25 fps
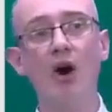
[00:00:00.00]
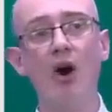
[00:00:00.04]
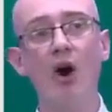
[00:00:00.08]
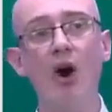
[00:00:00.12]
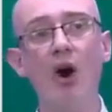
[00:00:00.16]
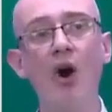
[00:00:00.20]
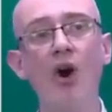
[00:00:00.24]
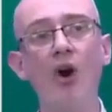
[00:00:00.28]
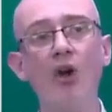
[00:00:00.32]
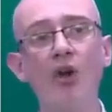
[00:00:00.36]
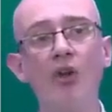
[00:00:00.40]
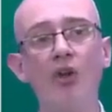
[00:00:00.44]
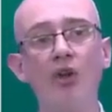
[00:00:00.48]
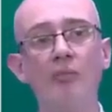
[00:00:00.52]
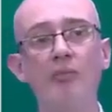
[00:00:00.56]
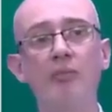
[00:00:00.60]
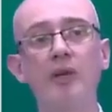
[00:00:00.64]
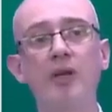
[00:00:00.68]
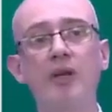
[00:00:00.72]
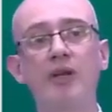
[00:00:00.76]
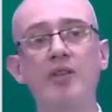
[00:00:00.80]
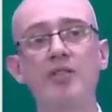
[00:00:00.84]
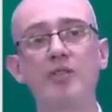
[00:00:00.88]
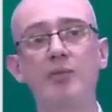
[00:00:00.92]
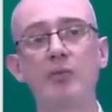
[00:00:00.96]
On
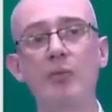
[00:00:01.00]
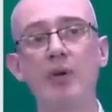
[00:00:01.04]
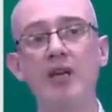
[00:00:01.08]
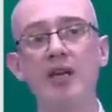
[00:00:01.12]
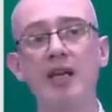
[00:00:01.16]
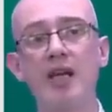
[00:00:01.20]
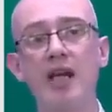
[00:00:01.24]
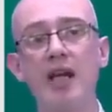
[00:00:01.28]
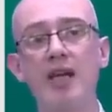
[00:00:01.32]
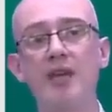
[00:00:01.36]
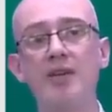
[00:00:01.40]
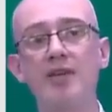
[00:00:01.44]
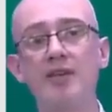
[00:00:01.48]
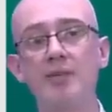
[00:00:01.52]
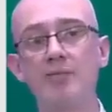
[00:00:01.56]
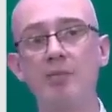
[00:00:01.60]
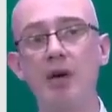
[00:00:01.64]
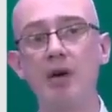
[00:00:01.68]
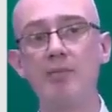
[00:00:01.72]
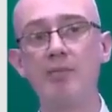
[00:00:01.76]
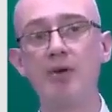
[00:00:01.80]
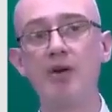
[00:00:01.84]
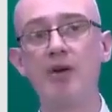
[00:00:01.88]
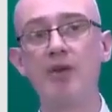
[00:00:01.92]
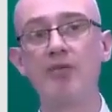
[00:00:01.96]
plus weekend,
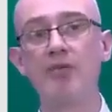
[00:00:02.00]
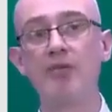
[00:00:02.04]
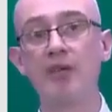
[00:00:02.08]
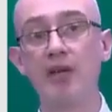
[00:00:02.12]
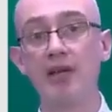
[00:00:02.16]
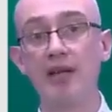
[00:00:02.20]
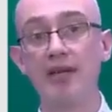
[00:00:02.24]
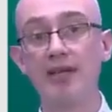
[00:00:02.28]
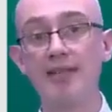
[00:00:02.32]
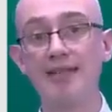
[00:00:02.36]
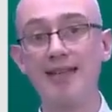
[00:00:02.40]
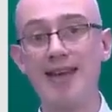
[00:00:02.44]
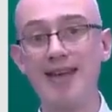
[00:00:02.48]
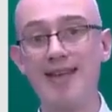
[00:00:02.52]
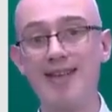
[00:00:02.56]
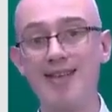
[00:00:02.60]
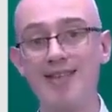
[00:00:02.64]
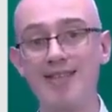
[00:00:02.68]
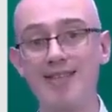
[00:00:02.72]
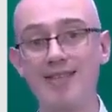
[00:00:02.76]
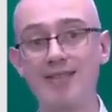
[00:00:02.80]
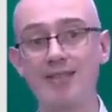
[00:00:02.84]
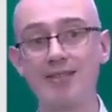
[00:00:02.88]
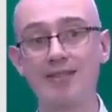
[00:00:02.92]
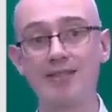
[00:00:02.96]
my birthday, a
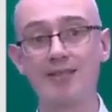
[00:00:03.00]
date,